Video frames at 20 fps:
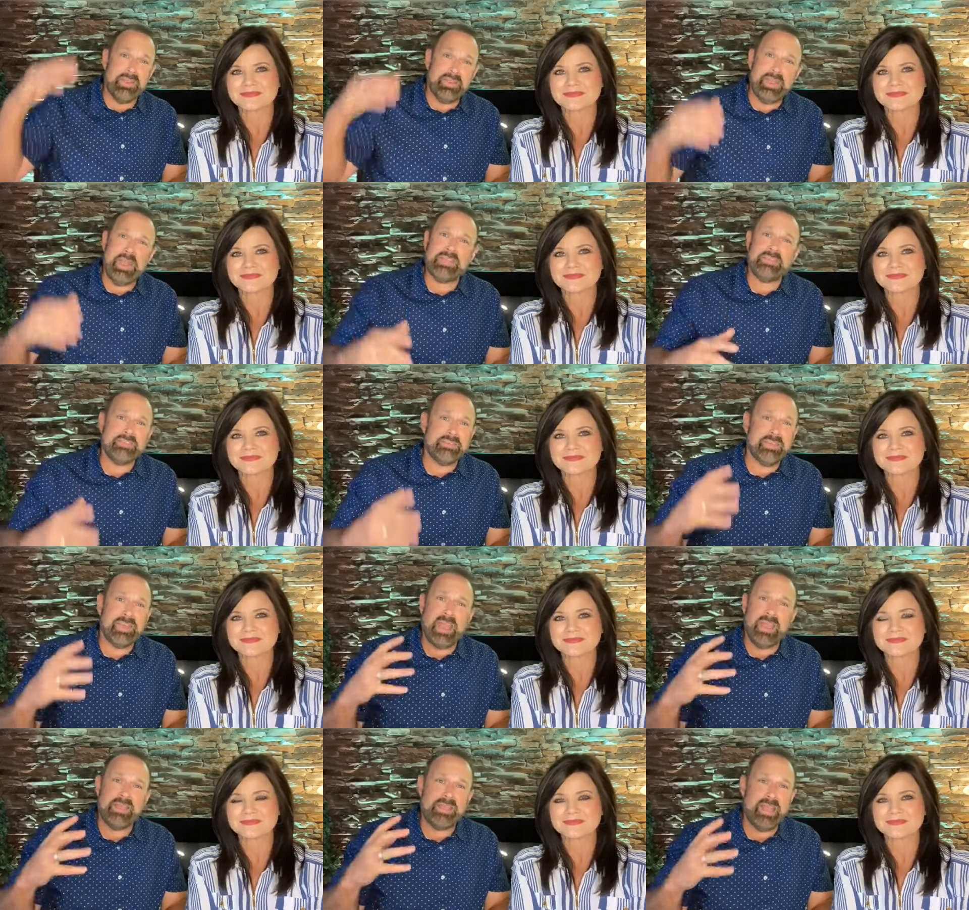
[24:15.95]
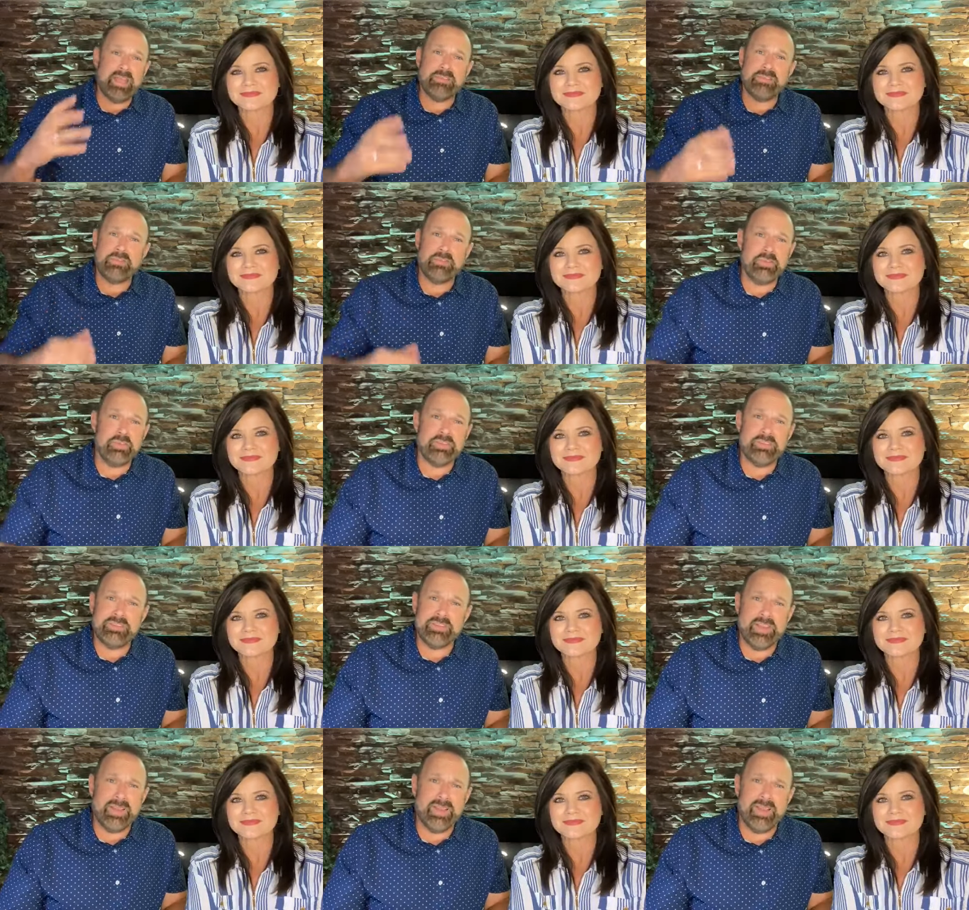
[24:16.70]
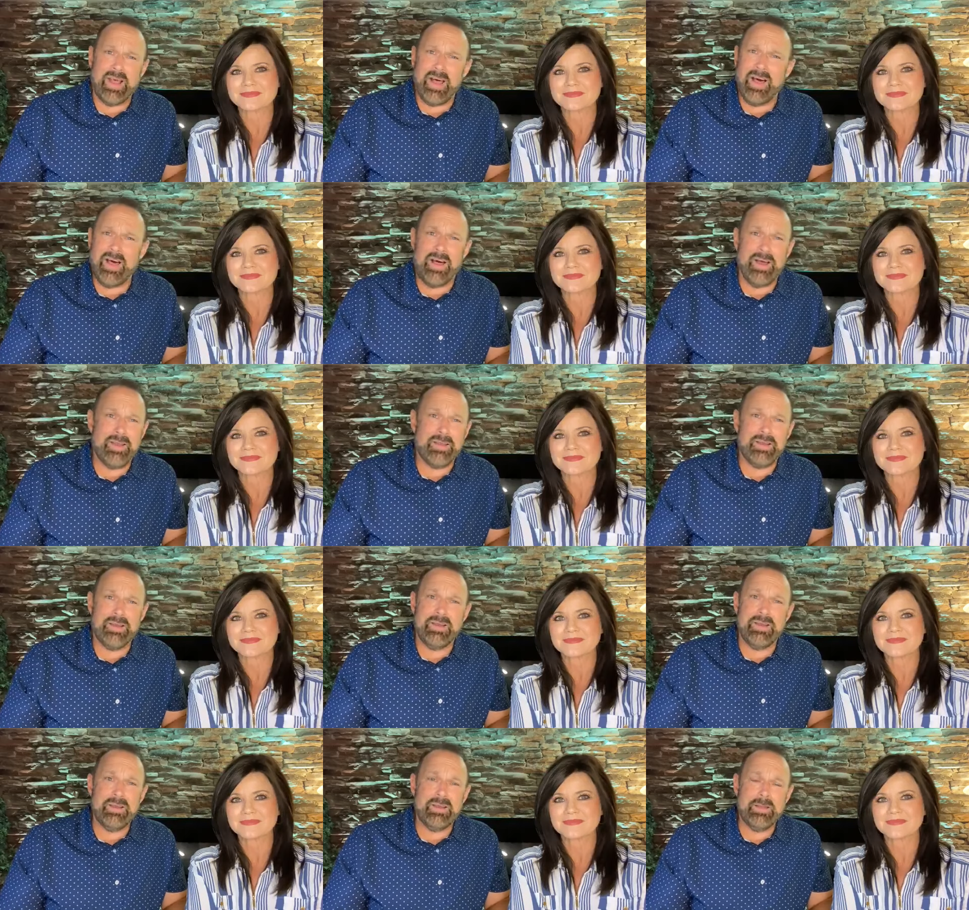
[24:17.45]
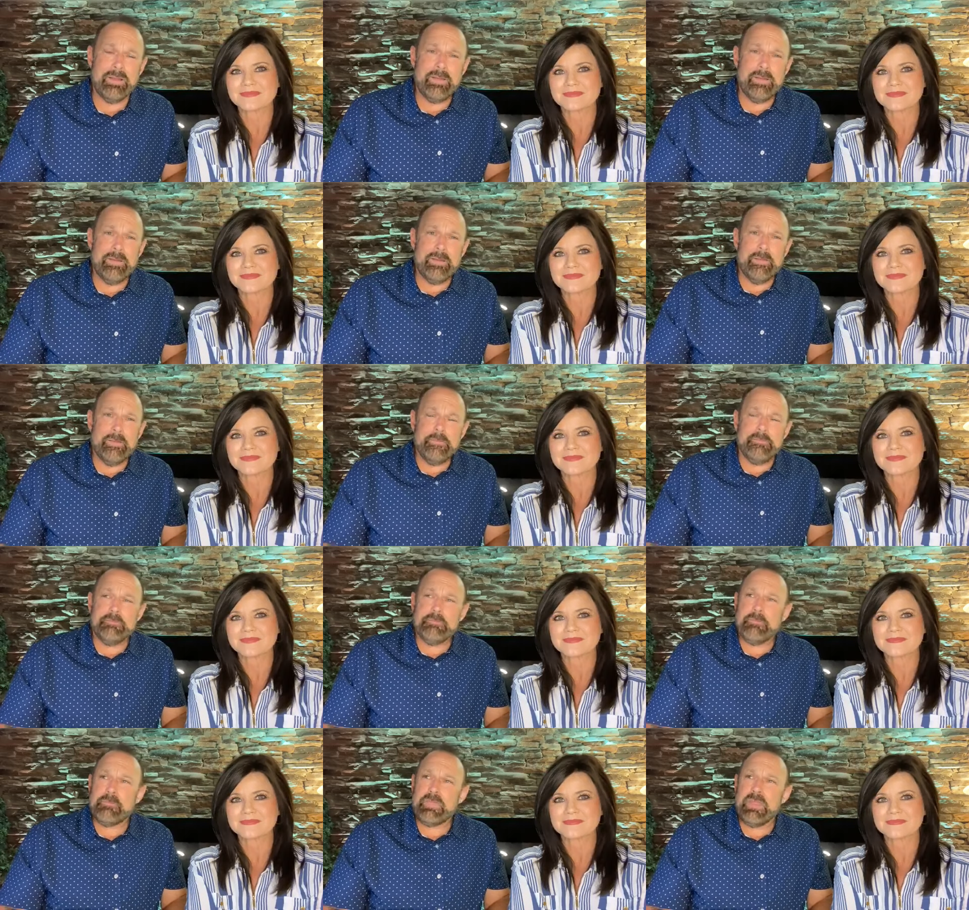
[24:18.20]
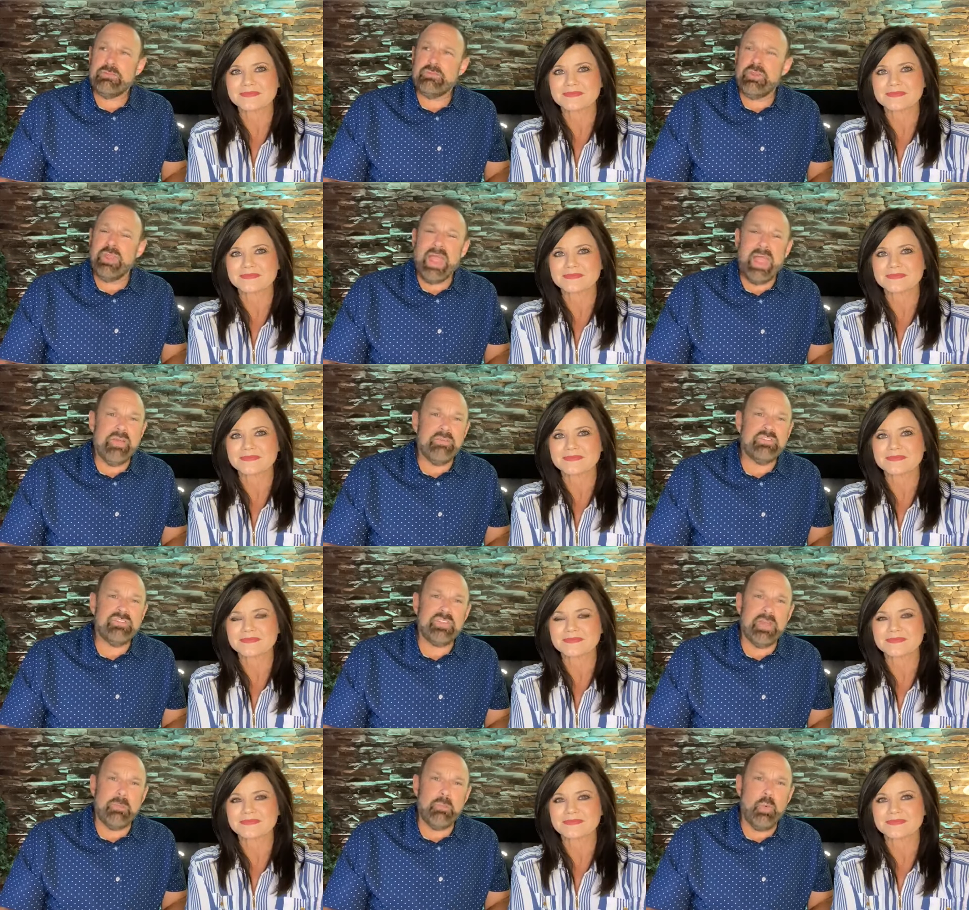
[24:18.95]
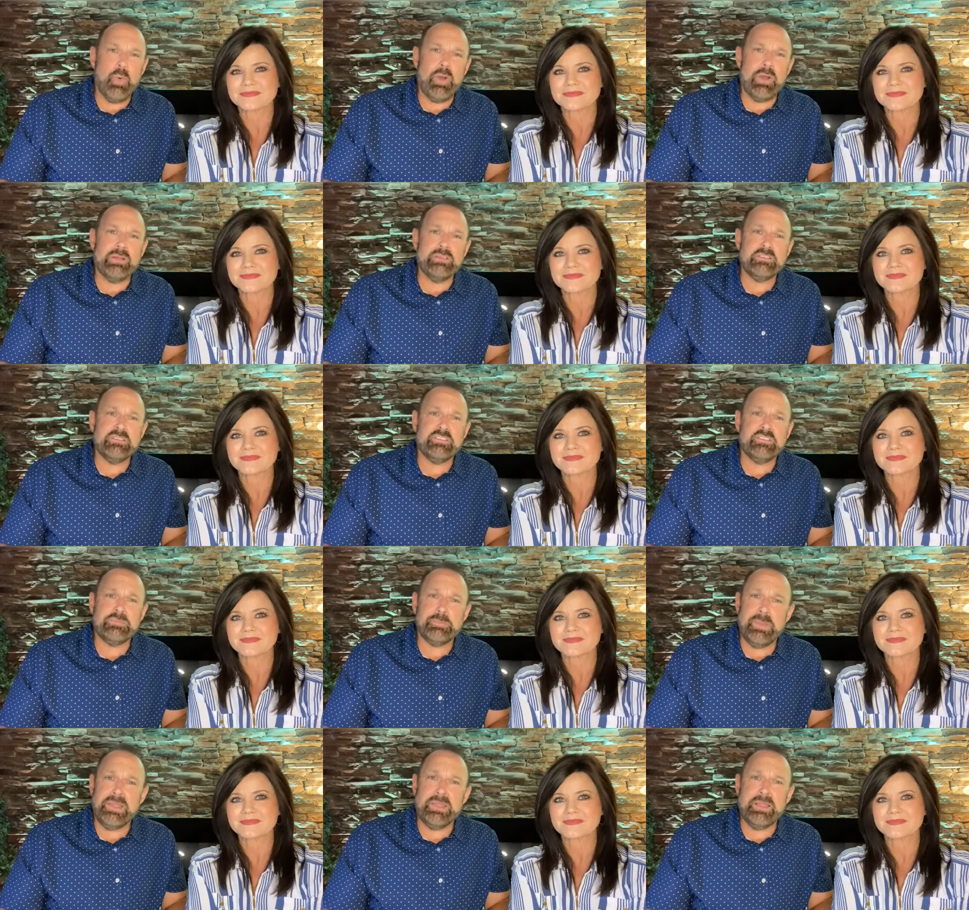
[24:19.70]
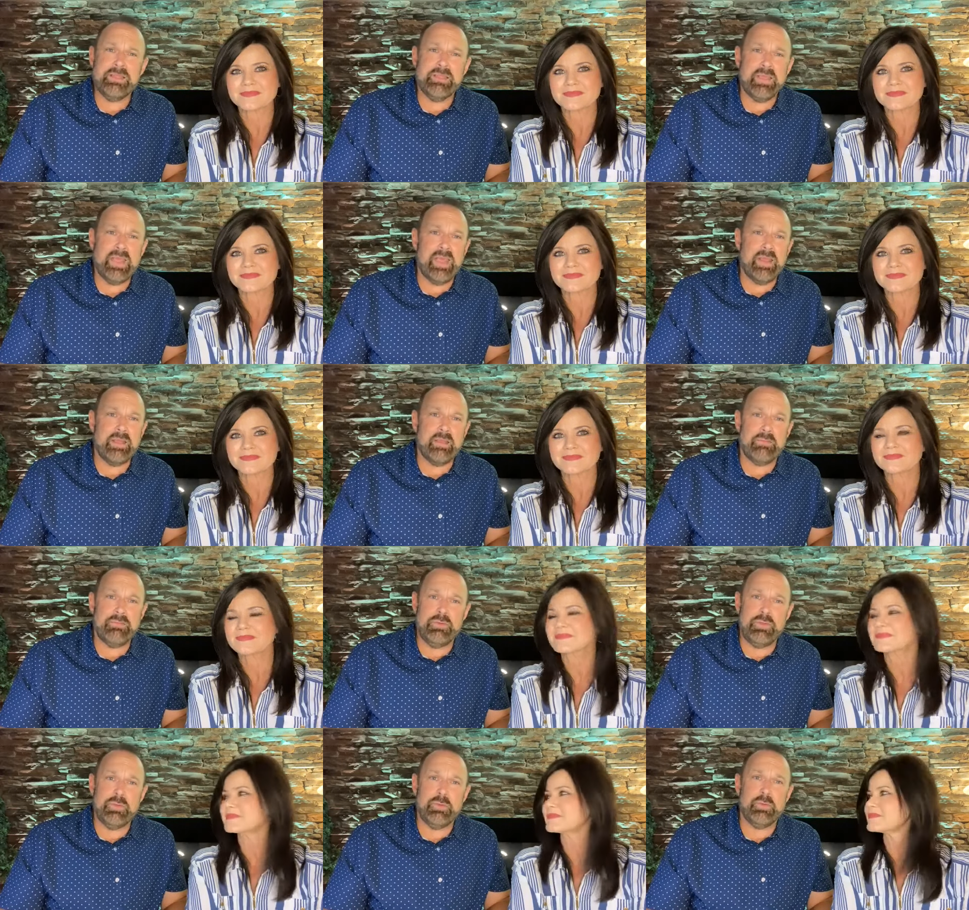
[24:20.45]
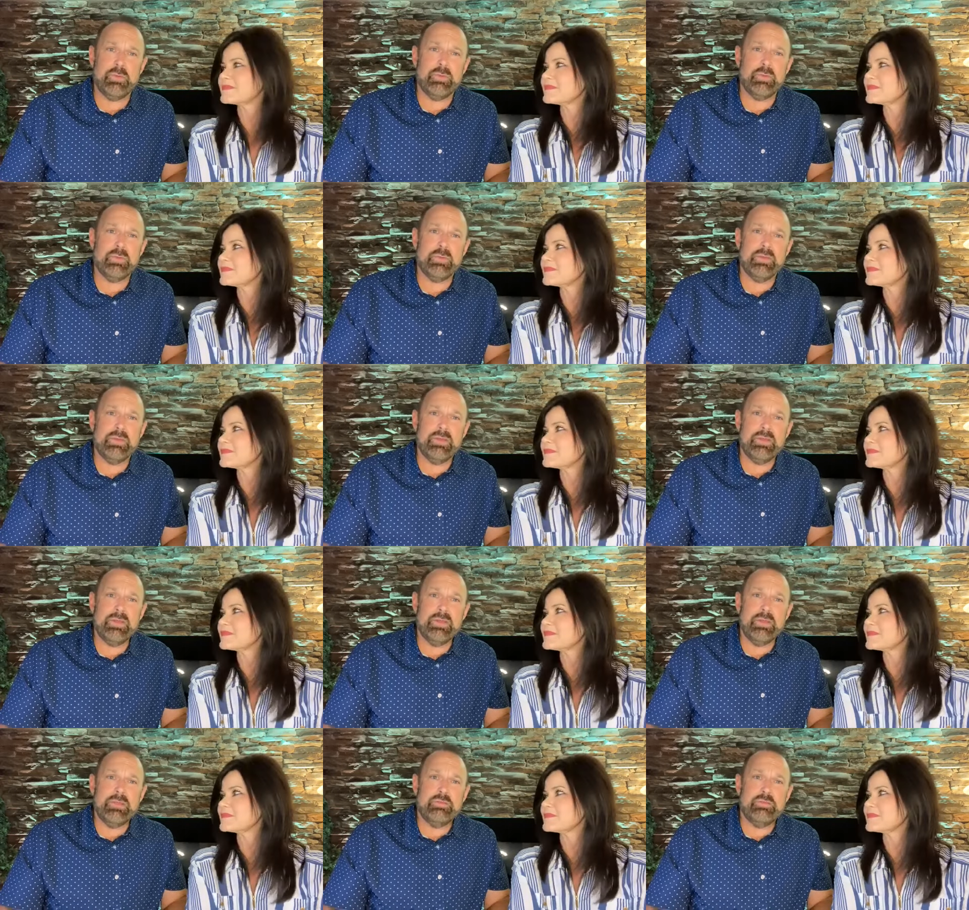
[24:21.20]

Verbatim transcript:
Speaker 1: degree. That's that that's just an honor to have someone speak that of you,